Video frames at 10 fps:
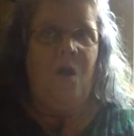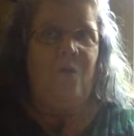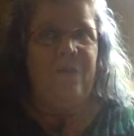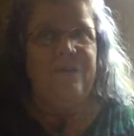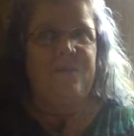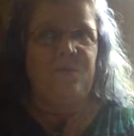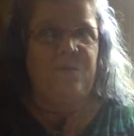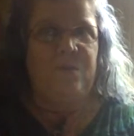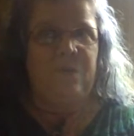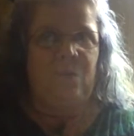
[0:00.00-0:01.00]
Oh, that's so
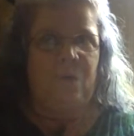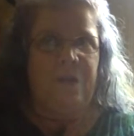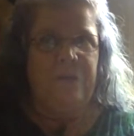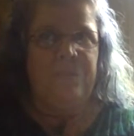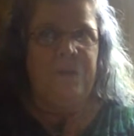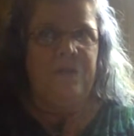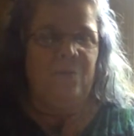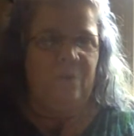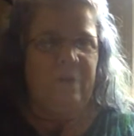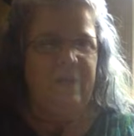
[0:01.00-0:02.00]
cute! I want it, but I
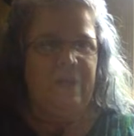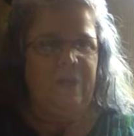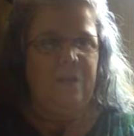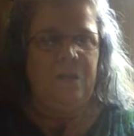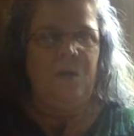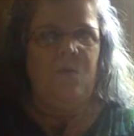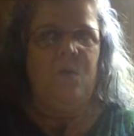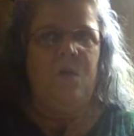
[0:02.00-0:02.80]
don't really need it, you know,